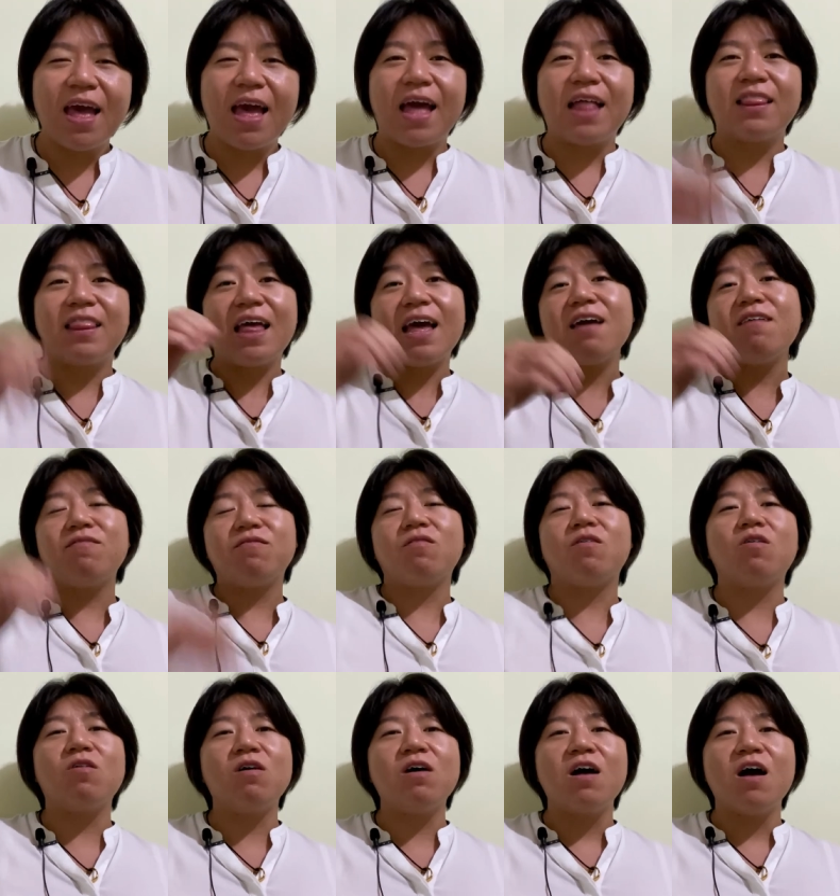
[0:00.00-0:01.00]
and
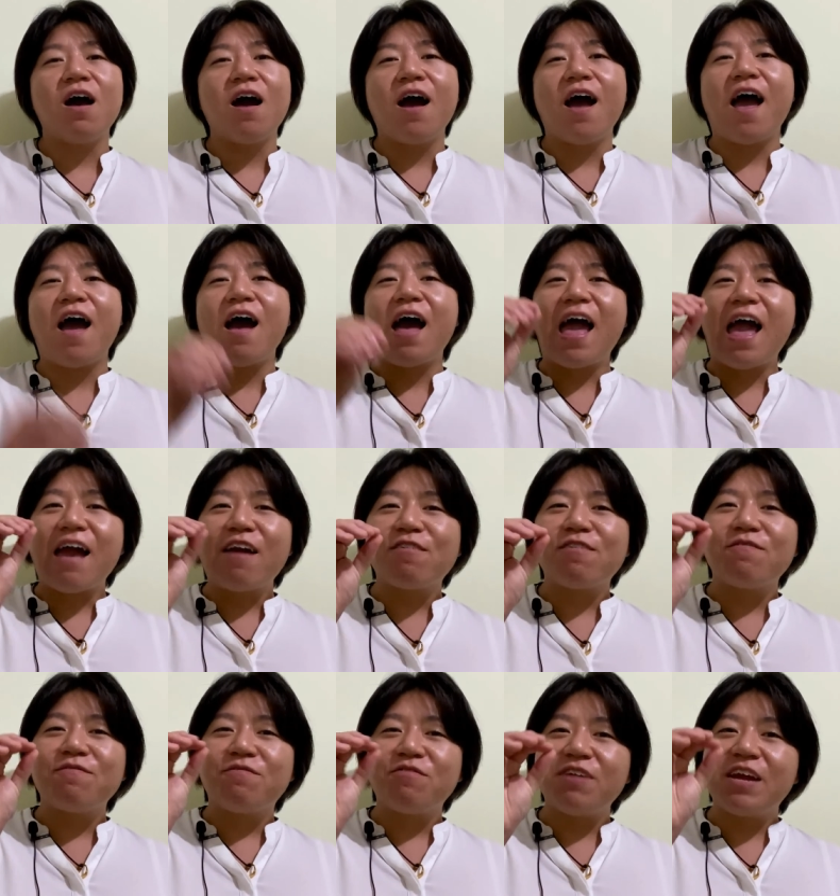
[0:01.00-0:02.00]
therefore
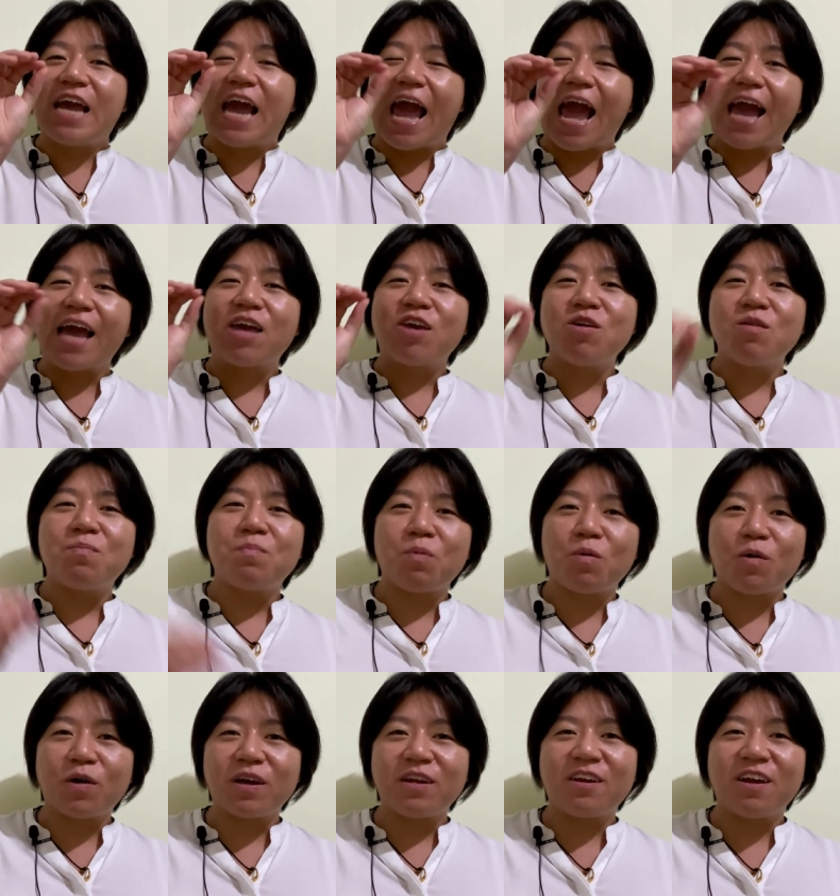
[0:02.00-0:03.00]
every
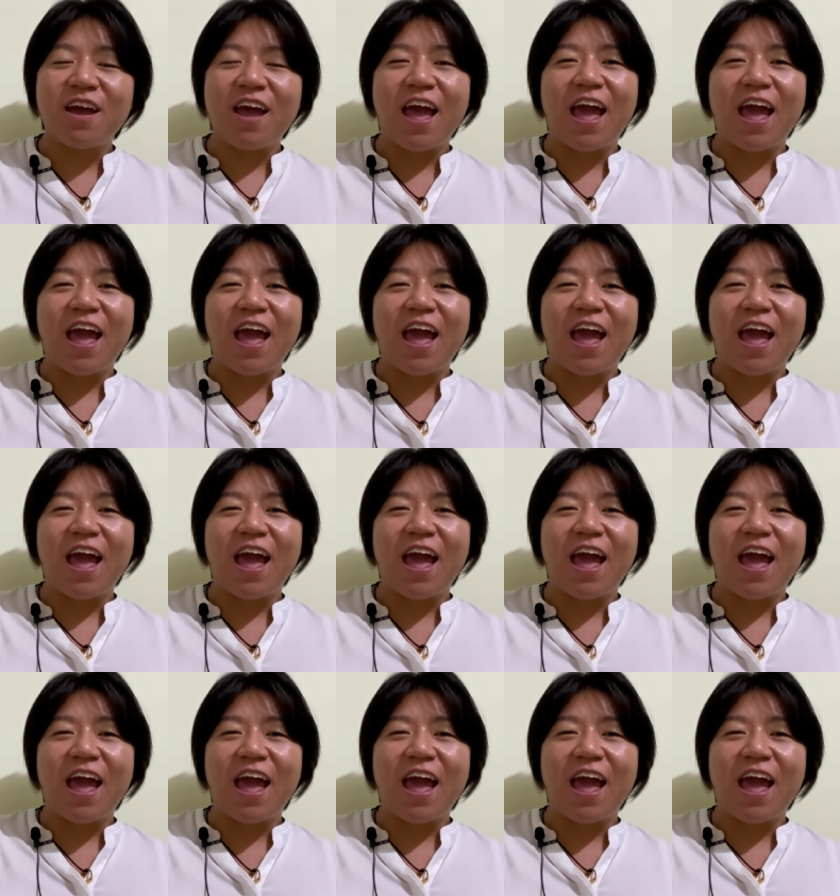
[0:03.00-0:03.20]
acupoint